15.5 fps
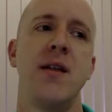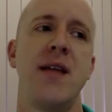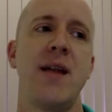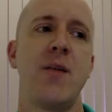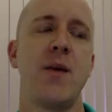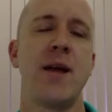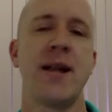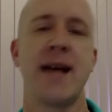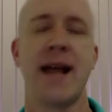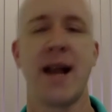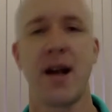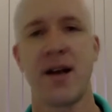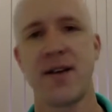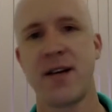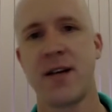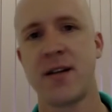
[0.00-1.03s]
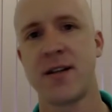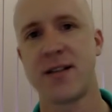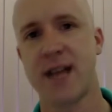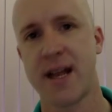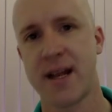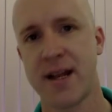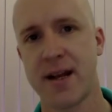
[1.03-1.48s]
then we can analyze it,
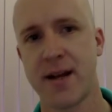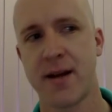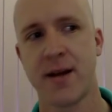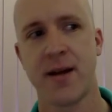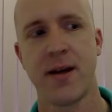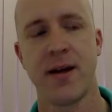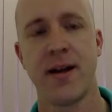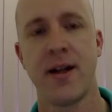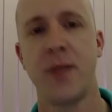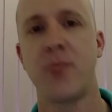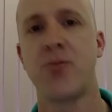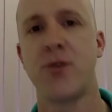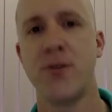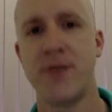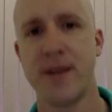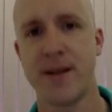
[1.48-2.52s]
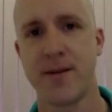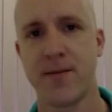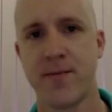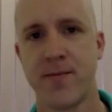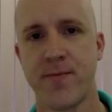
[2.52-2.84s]
understand it, and improve it.